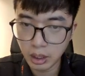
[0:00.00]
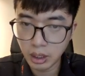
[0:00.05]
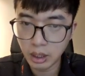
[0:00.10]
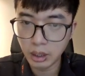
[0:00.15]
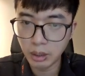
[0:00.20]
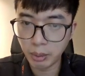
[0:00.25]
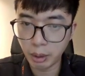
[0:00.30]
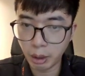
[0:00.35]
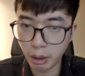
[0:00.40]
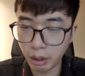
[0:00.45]

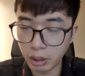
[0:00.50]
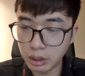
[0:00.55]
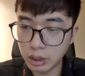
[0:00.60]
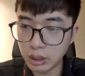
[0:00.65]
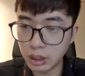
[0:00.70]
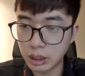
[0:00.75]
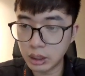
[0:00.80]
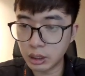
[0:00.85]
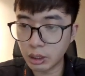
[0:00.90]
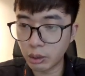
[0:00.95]
because
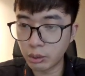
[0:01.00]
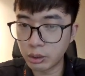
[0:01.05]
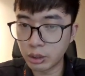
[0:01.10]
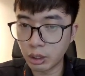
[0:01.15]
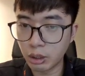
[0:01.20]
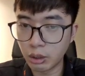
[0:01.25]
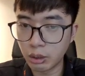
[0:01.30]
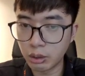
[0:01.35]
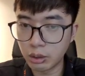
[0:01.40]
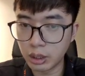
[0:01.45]
it's
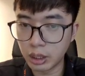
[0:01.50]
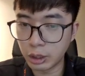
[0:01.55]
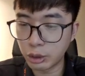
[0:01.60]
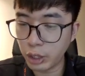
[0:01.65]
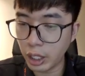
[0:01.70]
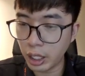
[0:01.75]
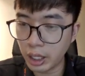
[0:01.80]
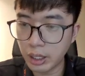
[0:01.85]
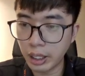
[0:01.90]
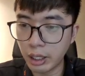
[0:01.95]
also the
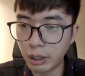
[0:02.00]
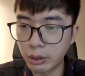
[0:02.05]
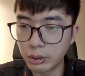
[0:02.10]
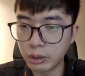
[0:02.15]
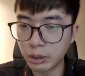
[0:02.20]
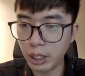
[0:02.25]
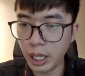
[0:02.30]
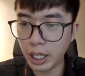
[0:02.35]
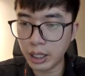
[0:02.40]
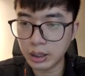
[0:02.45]
trend line
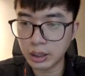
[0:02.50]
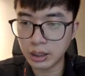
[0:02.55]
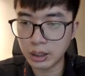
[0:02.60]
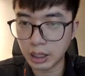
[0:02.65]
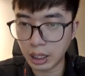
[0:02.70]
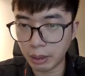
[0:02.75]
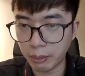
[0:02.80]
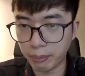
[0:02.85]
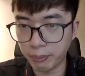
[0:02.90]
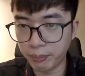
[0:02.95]
also adds
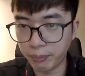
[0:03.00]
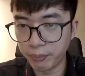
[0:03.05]
some